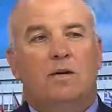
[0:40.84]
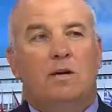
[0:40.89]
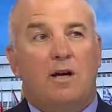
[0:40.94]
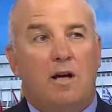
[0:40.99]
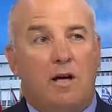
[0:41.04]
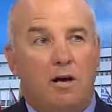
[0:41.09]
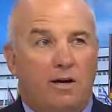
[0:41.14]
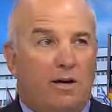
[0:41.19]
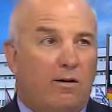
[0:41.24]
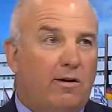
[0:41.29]
the
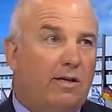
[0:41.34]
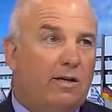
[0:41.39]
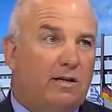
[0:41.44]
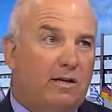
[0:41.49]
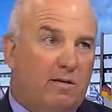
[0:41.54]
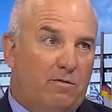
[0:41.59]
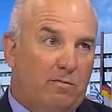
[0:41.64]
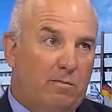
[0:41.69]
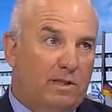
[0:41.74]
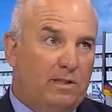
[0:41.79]
Hungarian
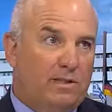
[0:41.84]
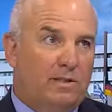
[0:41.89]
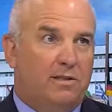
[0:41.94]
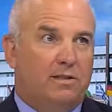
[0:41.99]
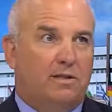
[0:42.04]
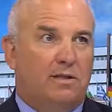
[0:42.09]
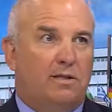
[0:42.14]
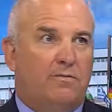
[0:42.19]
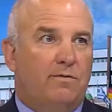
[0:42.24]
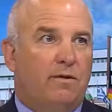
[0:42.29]
government
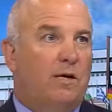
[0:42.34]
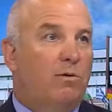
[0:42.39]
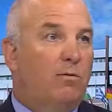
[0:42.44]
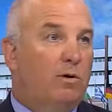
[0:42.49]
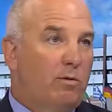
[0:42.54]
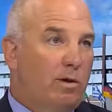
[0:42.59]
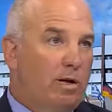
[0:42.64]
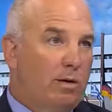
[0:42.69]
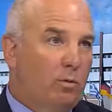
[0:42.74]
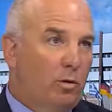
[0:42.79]
did a very
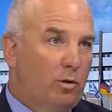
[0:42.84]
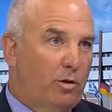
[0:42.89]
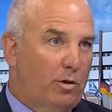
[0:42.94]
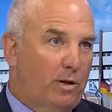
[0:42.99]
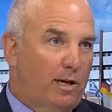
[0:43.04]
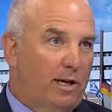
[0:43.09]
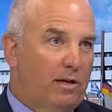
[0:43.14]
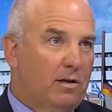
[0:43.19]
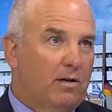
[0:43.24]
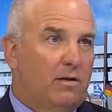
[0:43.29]
regrettable
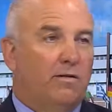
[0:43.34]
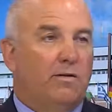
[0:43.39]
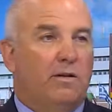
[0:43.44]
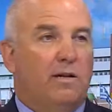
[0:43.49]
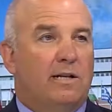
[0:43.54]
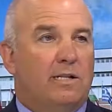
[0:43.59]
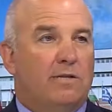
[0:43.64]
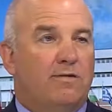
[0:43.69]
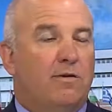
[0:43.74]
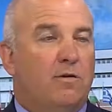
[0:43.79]
thing over the
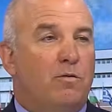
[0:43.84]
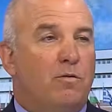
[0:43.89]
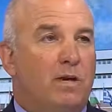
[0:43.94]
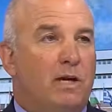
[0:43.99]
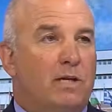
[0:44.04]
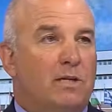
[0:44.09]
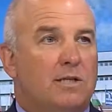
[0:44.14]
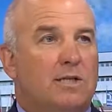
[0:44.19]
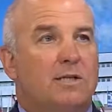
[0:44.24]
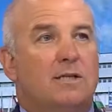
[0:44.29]
last few
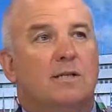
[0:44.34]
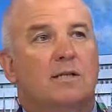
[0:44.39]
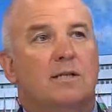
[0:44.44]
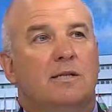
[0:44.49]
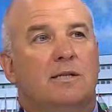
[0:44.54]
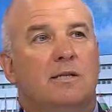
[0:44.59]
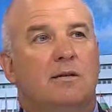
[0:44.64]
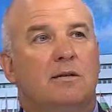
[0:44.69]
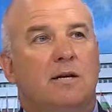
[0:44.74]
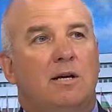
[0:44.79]
months.
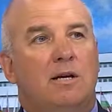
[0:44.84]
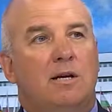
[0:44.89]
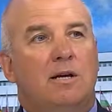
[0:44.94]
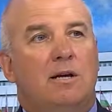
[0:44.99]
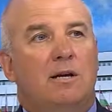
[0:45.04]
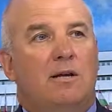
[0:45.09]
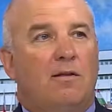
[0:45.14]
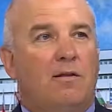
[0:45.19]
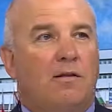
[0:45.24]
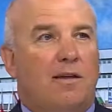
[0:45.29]

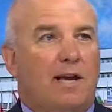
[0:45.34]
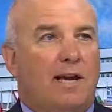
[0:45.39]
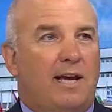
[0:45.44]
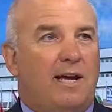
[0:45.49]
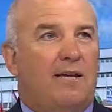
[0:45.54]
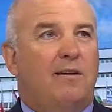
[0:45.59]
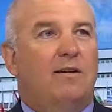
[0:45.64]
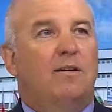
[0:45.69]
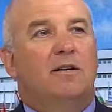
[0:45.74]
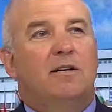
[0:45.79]

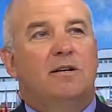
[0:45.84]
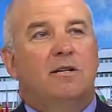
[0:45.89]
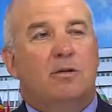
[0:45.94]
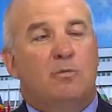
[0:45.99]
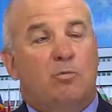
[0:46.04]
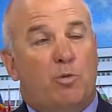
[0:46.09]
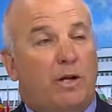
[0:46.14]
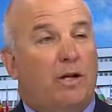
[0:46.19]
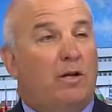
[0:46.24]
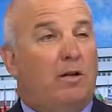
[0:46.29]
They
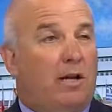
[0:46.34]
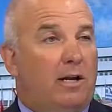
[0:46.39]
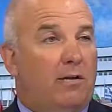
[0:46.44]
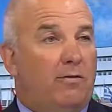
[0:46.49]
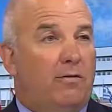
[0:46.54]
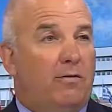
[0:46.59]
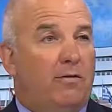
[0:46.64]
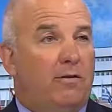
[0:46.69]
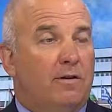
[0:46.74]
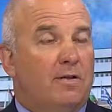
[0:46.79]
spread a lot
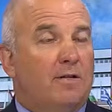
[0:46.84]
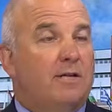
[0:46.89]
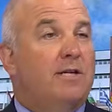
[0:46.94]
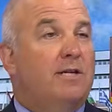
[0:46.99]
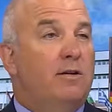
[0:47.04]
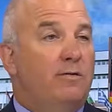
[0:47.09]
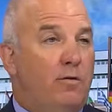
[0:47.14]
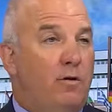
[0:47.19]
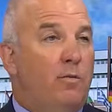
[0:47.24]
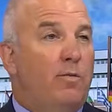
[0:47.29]
of
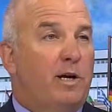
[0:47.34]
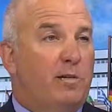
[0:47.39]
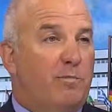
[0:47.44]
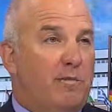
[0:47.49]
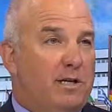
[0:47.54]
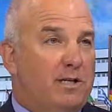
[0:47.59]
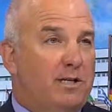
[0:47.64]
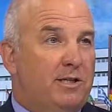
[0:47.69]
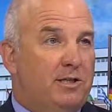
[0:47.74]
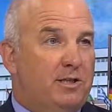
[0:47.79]
xenophobic
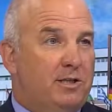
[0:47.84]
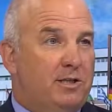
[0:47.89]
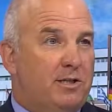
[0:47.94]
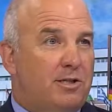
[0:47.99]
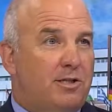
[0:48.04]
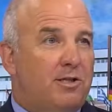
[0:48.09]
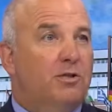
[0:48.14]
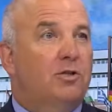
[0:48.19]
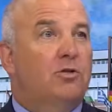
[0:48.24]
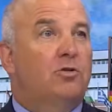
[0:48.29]
messages
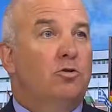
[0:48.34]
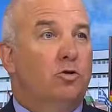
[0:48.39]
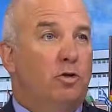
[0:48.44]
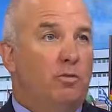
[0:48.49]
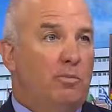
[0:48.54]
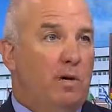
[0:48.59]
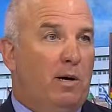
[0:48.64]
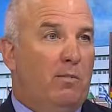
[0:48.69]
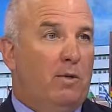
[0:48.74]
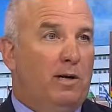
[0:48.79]
to the
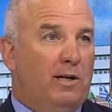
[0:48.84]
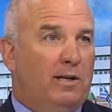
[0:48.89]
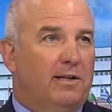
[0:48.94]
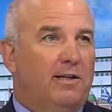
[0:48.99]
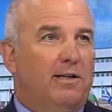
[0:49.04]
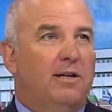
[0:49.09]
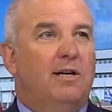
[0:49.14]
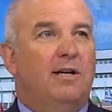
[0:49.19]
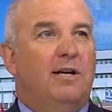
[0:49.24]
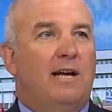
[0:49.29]
public,
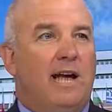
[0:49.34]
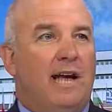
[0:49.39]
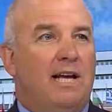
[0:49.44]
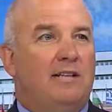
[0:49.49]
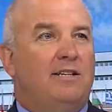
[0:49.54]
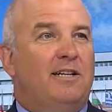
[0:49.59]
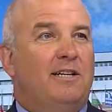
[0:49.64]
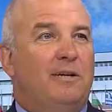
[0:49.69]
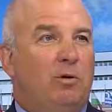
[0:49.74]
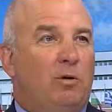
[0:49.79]

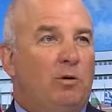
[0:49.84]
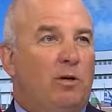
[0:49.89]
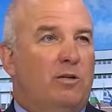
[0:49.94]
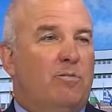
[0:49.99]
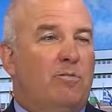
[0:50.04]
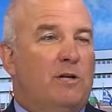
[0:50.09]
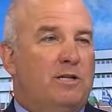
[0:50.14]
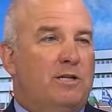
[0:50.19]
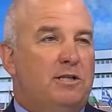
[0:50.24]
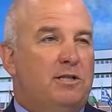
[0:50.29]
anti-immigrant
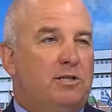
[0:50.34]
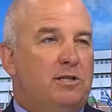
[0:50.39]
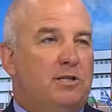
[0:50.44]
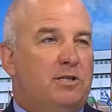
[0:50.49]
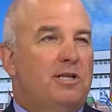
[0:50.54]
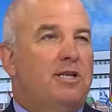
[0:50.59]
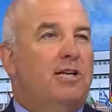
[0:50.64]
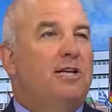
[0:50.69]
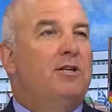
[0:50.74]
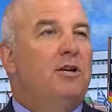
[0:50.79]
messages
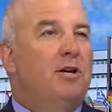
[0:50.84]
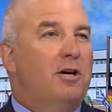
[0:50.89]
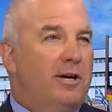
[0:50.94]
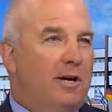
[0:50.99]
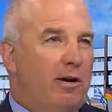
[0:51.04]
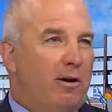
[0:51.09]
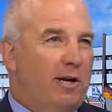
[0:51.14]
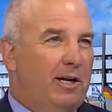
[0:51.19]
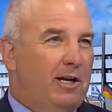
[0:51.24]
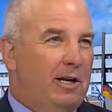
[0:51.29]
in the
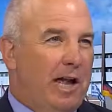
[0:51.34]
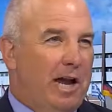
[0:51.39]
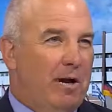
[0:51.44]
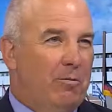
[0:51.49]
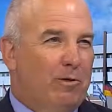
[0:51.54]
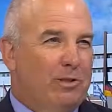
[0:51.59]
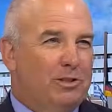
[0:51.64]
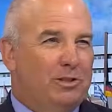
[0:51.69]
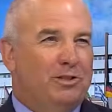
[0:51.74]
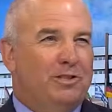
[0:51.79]
Hungarian
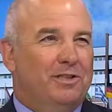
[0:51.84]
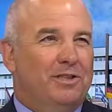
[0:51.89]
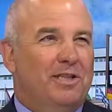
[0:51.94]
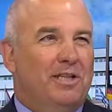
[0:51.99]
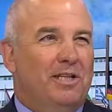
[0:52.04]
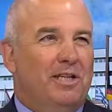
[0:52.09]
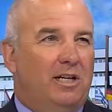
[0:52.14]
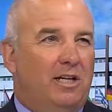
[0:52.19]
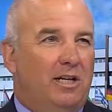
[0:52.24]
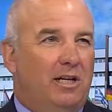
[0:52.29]
language
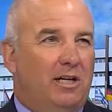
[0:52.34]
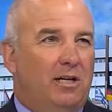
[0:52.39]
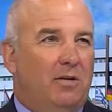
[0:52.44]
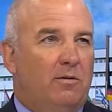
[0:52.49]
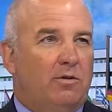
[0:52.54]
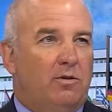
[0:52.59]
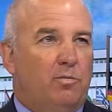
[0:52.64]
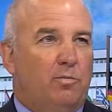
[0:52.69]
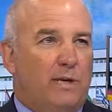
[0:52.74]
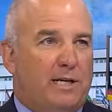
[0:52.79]

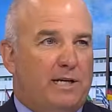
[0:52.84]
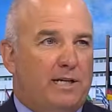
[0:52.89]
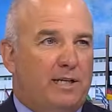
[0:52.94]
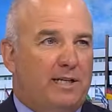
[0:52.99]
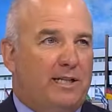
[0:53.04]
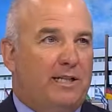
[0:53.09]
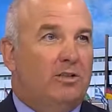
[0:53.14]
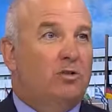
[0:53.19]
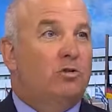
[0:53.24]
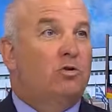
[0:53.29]
to
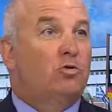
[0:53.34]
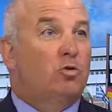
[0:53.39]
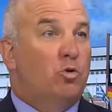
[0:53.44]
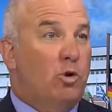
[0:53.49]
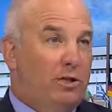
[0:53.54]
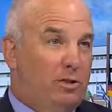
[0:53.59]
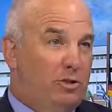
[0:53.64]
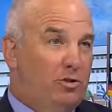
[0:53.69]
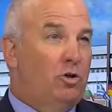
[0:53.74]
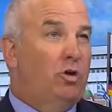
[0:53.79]
basically try
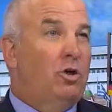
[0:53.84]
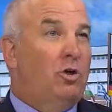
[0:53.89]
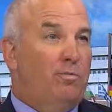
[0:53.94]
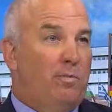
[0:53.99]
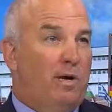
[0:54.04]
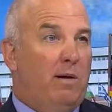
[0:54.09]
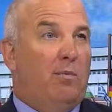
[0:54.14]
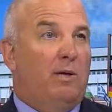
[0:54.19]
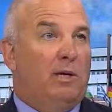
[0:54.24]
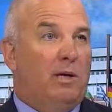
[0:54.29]
to turn
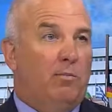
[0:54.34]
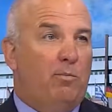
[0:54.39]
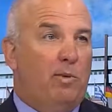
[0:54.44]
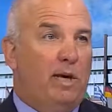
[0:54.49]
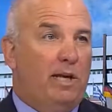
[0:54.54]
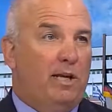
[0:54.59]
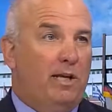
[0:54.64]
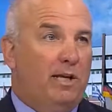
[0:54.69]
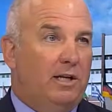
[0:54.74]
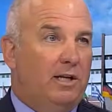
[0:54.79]
public
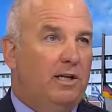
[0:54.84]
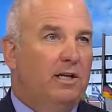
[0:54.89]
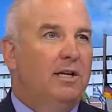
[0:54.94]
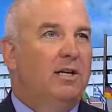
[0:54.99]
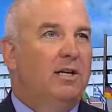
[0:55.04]
opinion